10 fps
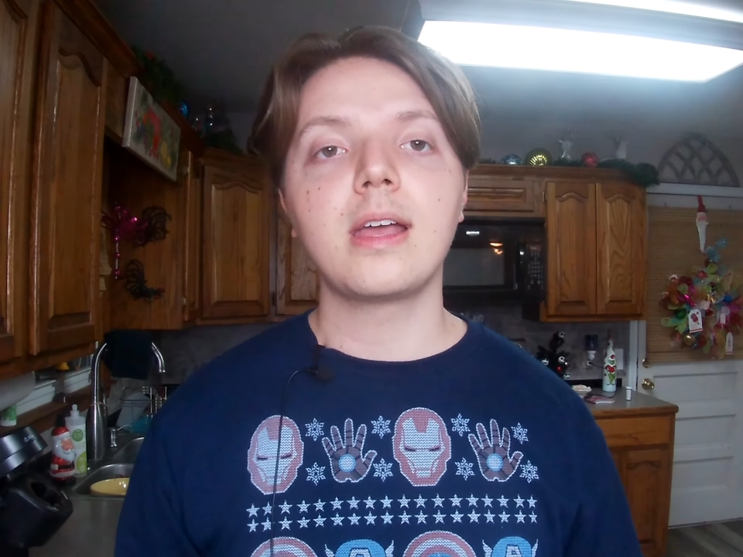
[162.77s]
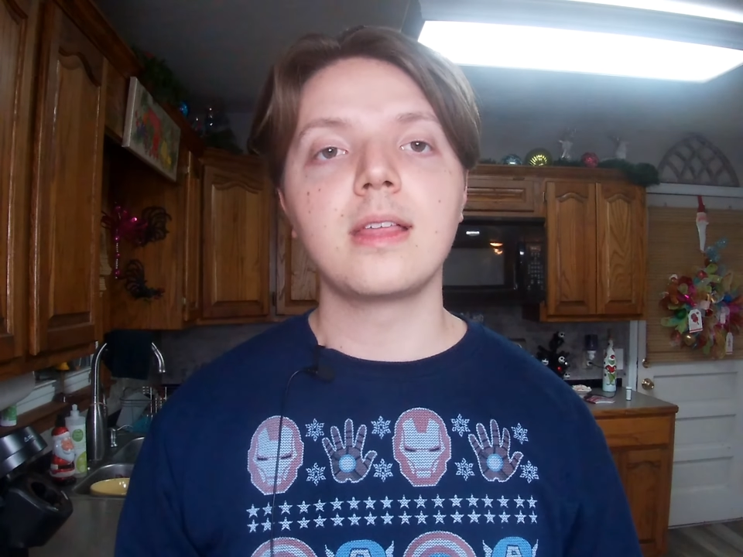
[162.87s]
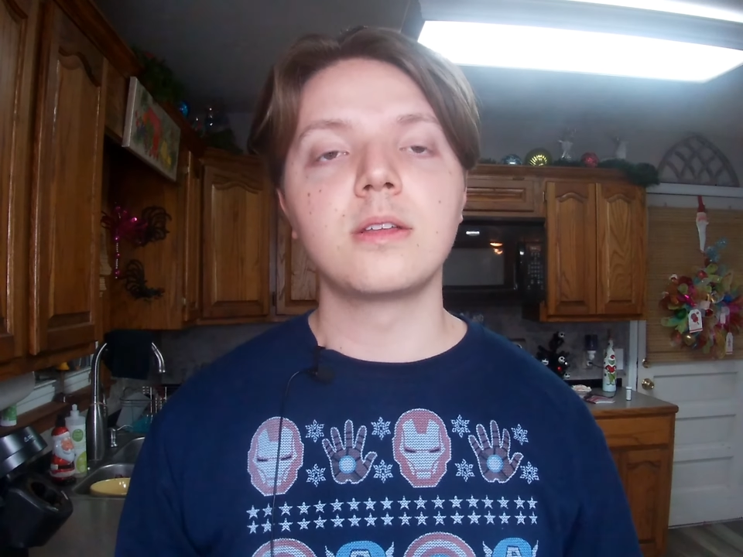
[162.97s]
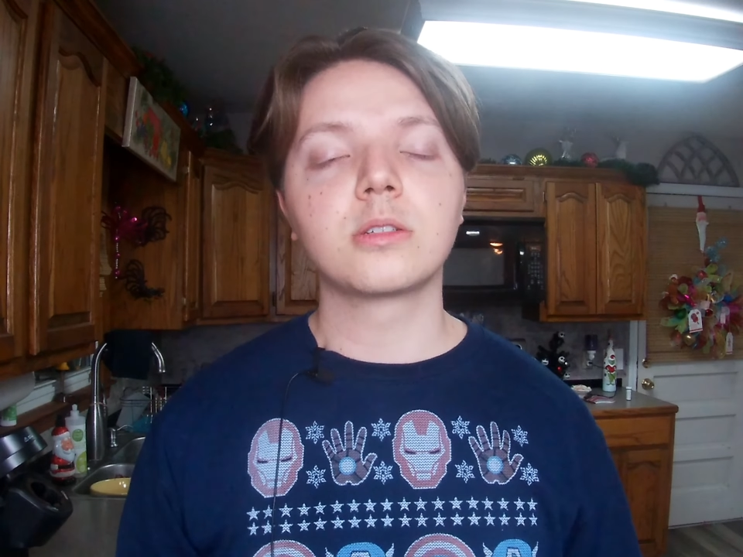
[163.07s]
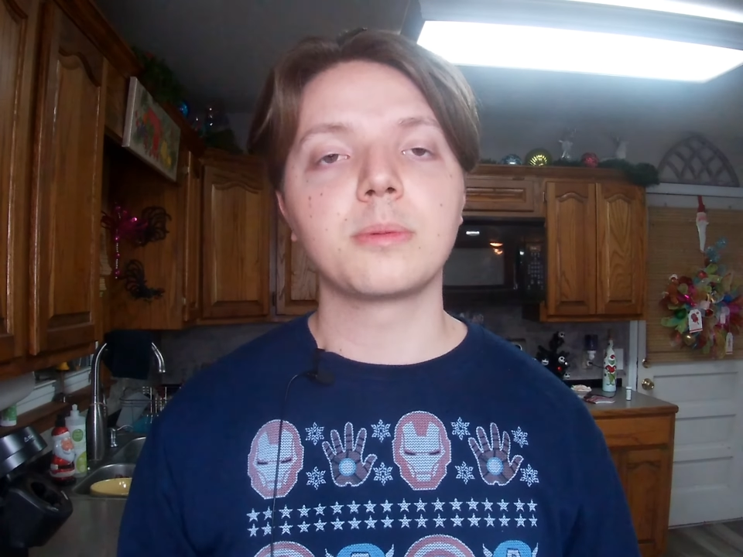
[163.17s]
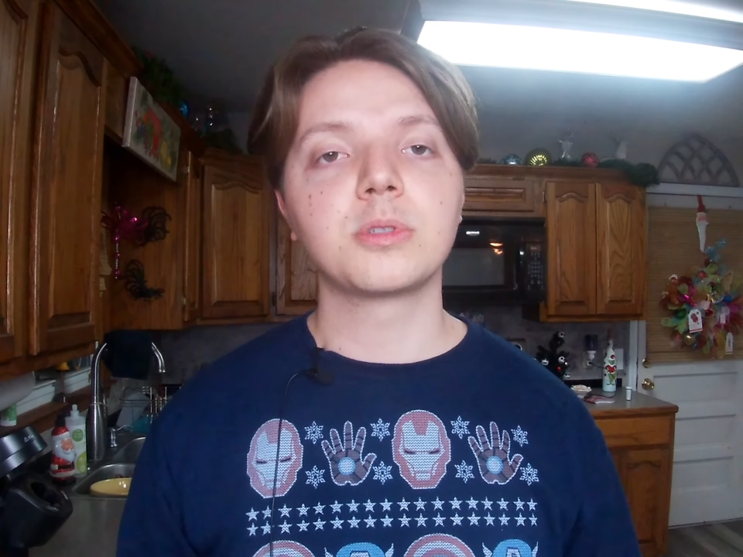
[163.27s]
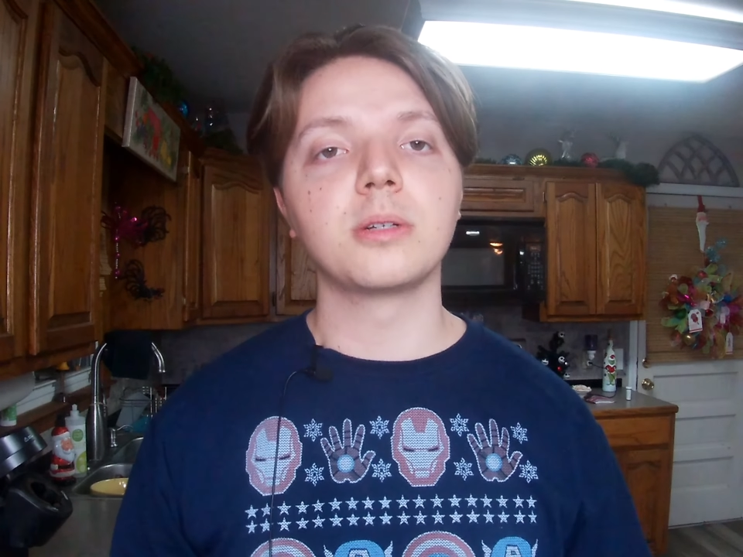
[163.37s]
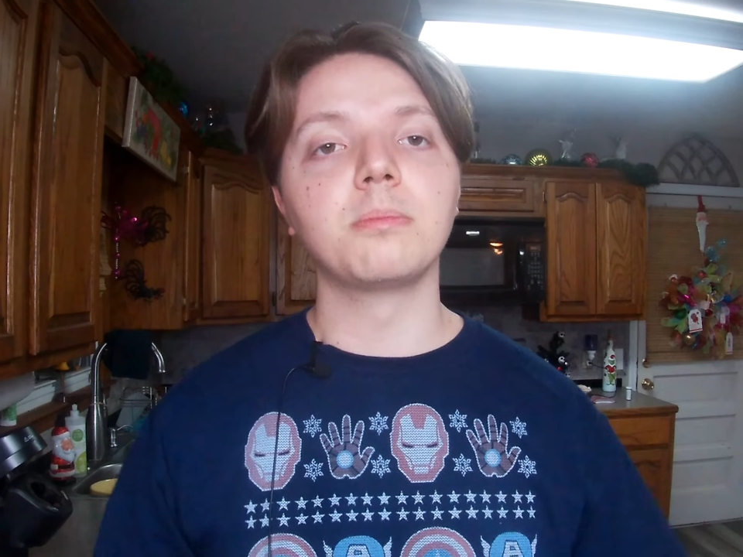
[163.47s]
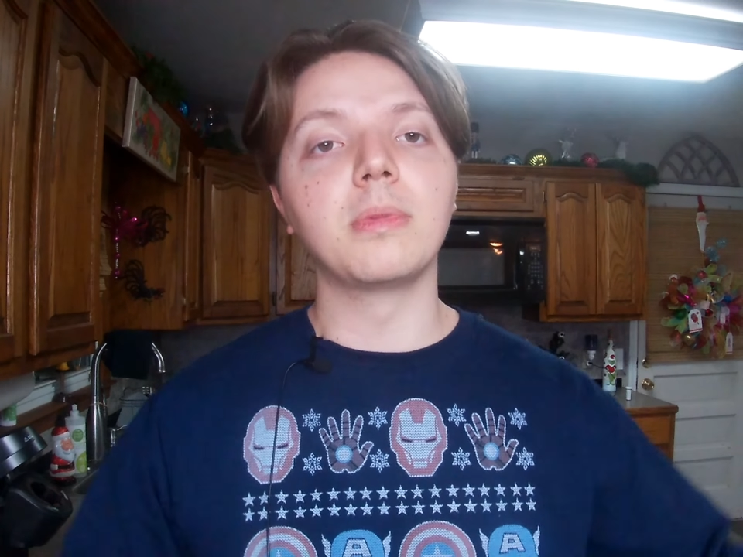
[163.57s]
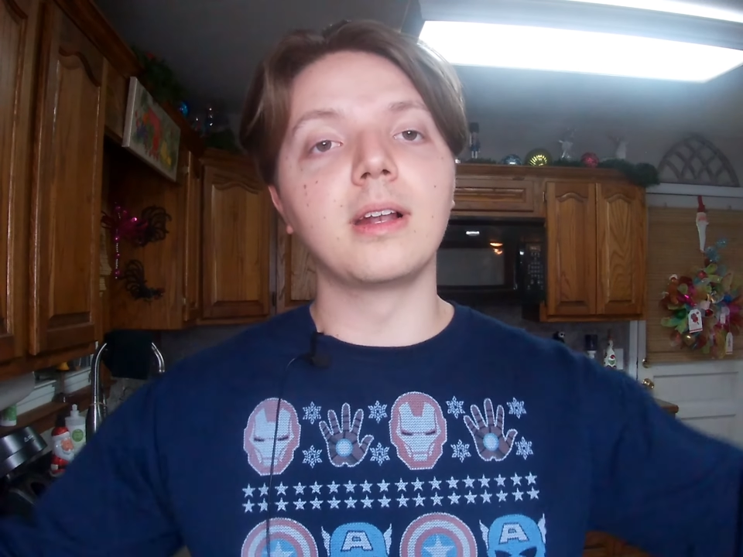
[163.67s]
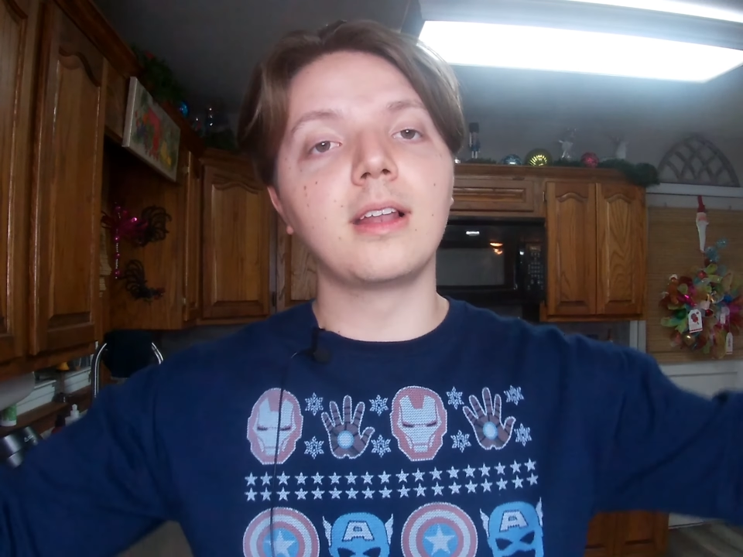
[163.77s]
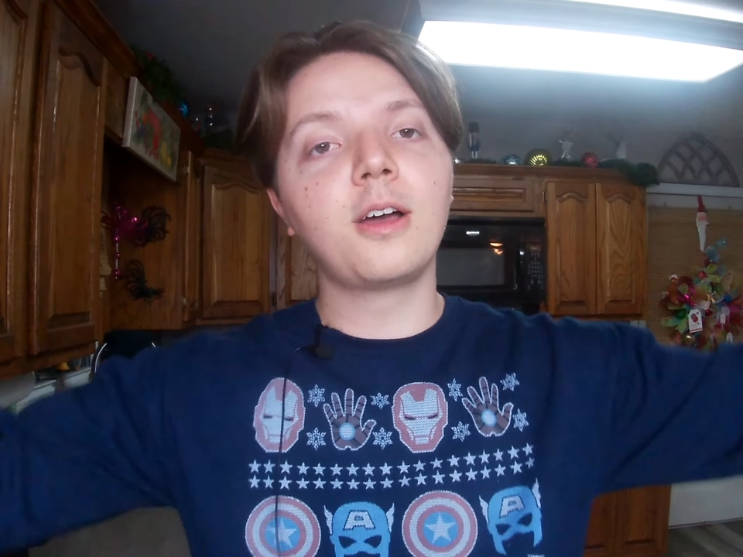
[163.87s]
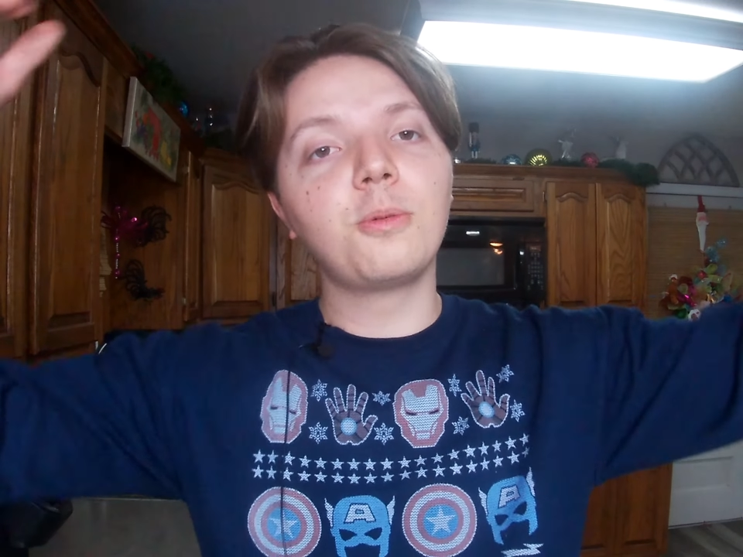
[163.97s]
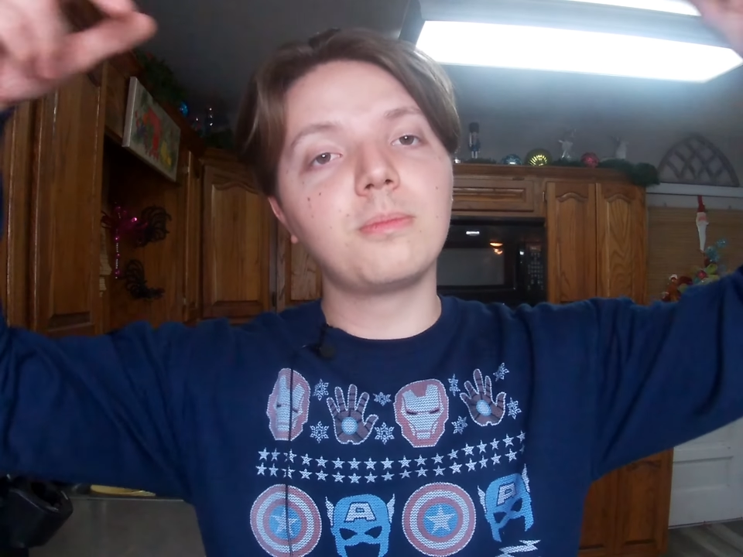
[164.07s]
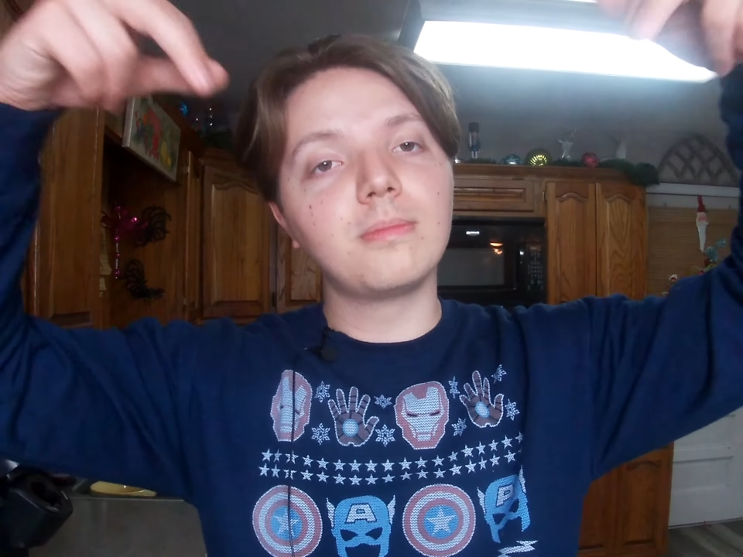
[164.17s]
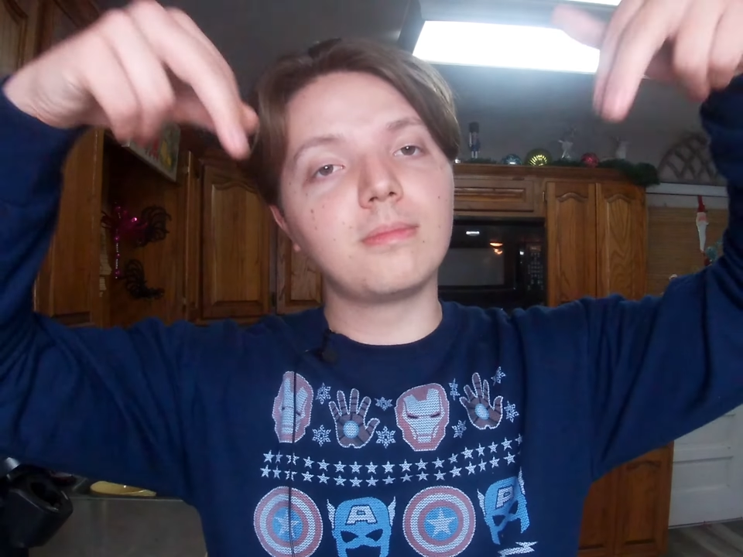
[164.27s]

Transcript: in the description below.